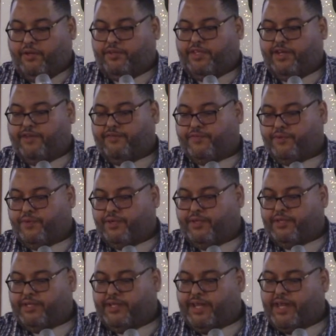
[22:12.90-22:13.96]
Therefore, it
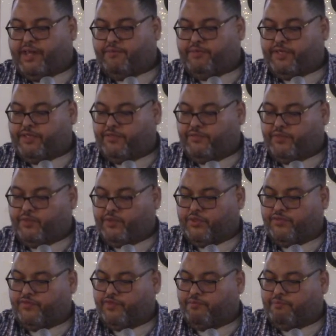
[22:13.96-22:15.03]
could now be
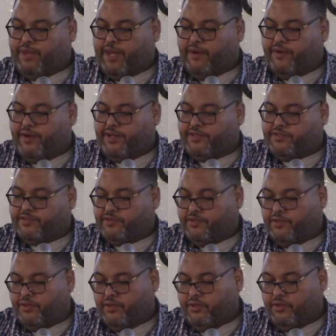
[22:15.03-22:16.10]
divorced from marriage
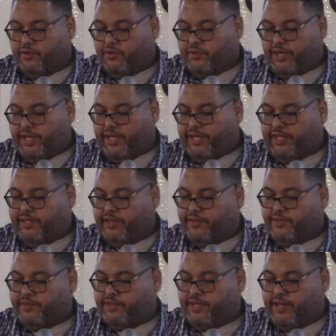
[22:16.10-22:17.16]
or any
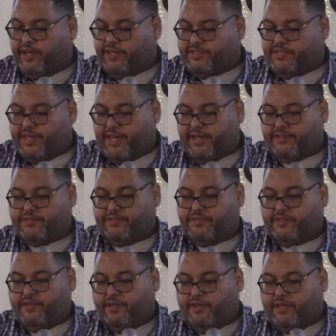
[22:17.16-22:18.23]
other
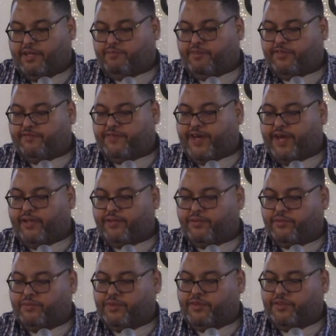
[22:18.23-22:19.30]
context and be
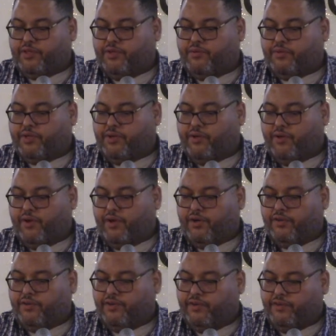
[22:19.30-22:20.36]
followed with no regard
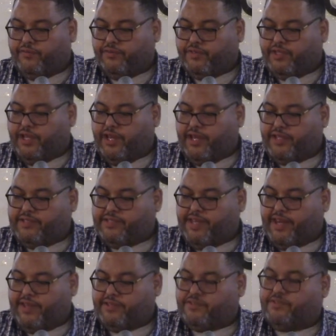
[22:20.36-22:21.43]
for
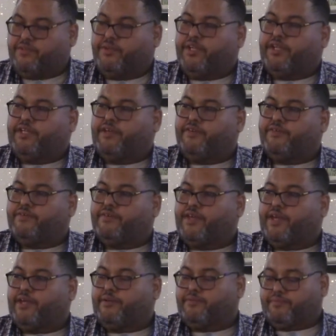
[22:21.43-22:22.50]
context or any other
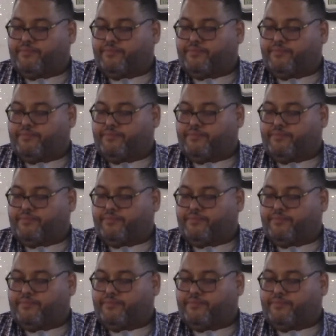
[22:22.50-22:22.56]
thing.